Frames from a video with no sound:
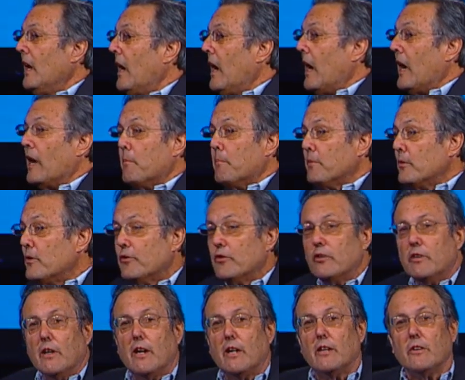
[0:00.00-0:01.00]
I
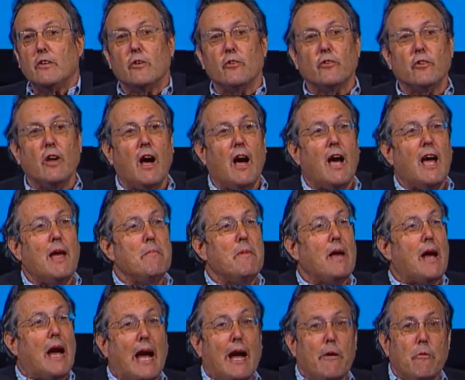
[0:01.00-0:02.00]
appreciate your time.
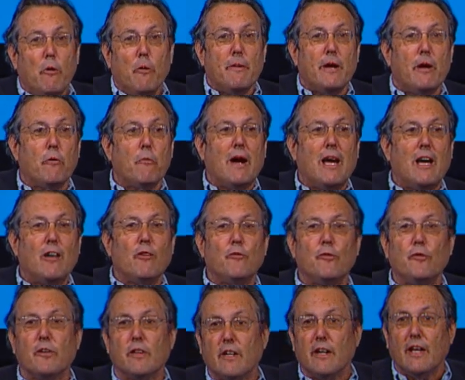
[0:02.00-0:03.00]
I will be around
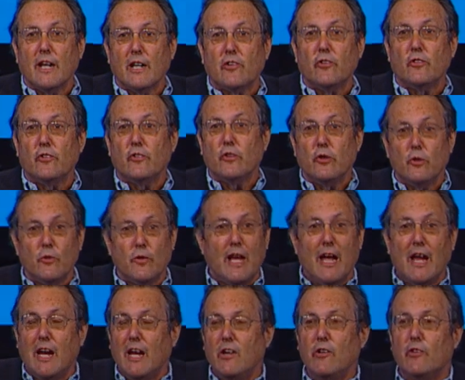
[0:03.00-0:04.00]
for the next two
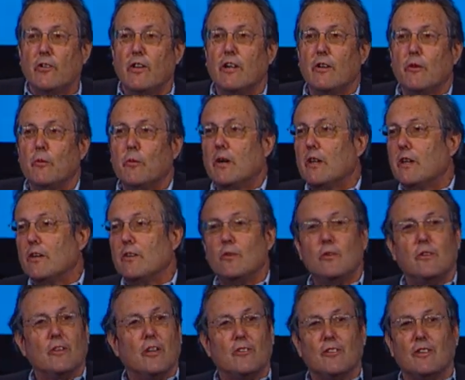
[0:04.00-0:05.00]
days. Anyone who
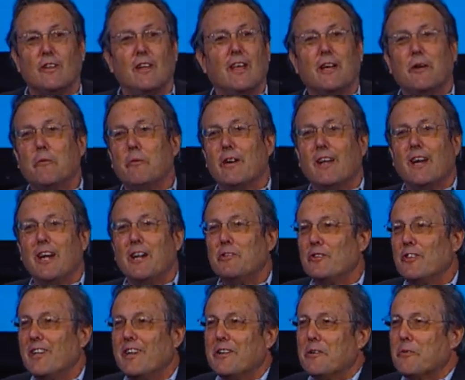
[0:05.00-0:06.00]
doesn't like what I
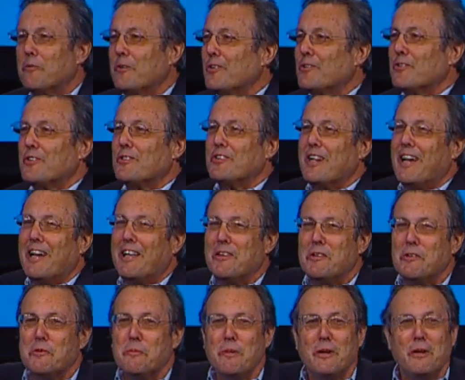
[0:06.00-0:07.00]
said or wants to
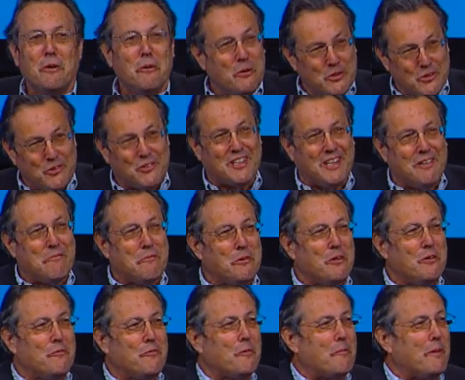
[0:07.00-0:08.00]
challenge me or just get
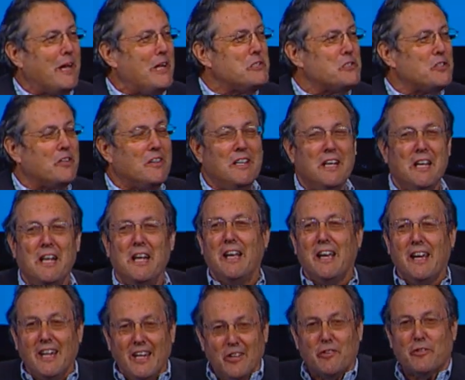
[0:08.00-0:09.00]
more information,
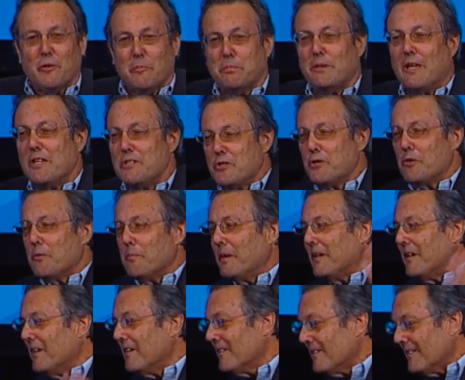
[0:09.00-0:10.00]
it's a pleasure to be
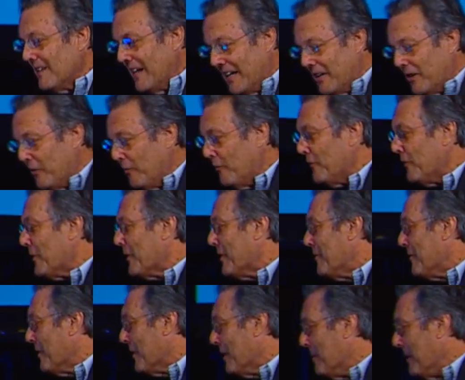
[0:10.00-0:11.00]
here. Thank you very,
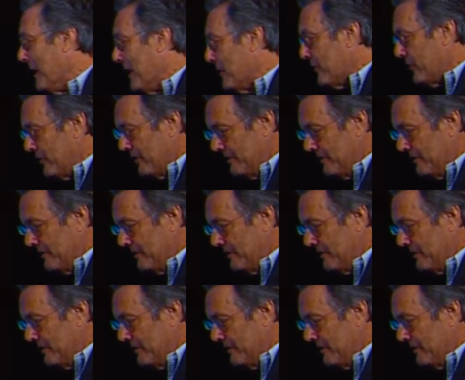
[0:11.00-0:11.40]
very much.